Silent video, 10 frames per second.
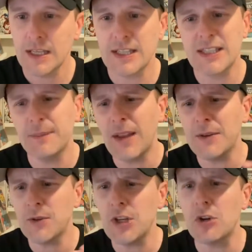because
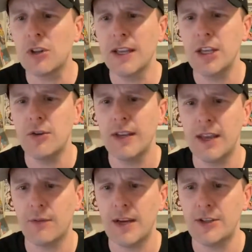sometimes when you click, you can
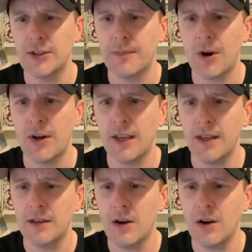get right to the market